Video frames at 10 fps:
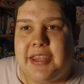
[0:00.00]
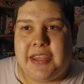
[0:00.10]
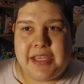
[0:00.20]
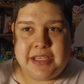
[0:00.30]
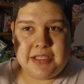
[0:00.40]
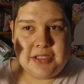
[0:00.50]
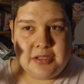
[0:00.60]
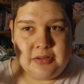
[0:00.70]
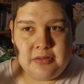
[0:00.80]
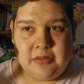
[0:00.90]
these
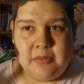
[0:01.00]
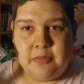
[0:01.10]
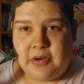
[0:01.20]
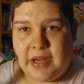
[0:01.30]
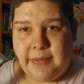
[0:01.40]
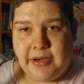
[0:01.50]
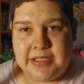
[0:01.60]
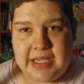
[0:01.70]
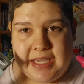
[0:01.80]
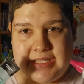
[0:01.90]
two
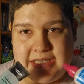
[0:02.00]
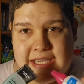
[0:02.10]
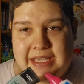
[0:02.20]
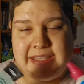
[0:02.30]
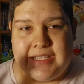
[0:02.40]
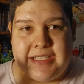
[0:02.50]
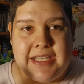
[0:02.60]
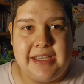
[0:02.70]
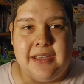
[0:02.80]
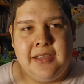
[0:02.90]
primers head to head to
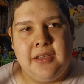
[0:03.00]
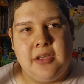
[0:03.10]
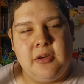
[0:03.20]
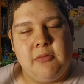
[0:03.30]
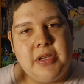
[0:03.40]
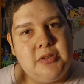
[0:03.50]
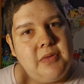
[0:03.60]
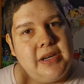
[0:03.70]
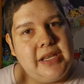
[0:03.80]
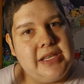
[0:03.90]
see which
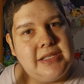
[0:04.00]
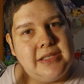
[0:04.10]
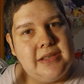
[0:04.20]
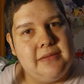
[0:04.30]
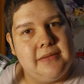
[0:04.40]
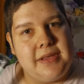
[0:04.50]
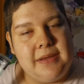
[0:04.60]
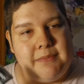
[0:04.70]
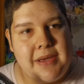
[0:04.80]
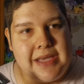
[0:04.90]
one is the
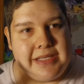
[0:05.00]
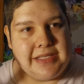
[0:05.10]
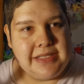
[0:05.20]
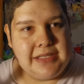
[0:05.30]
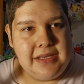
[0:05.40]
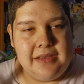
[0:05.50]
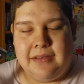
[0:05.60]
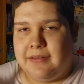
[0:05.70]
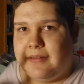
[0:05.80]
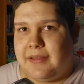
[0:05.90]
best,
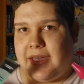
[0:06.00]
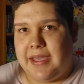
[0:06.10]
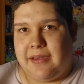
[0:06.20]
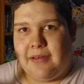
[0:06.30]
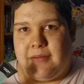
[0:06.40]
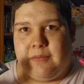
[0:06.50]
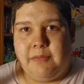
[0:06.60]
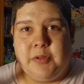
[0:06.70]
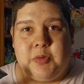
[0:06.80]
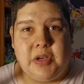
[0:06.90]

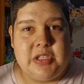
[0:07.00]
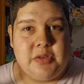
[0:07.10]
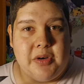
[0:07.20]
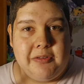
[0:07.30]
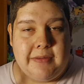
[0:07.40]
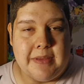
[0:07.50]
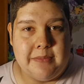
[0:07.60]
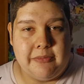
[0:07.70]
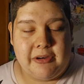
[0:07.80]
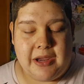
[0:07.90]
drugstore gripping
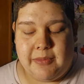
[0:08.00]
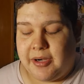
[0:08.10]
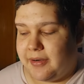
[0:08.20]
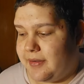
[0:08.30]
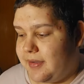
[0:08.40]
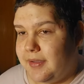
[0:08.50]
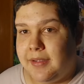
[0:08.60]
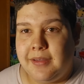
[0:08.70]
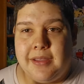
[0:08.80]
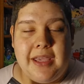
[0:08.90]
primer,
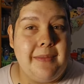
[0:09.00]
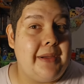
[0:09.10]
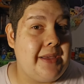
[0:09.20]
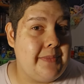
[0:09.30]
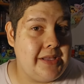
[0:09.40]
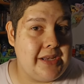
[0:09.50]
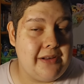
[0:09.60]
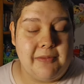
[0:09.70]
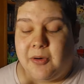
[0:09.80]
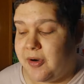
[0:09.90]
in my opinion,
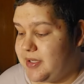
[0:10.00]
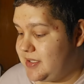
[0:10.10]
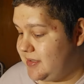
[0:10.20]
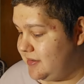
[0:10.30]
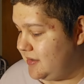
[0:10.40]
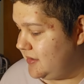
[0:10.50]
of course.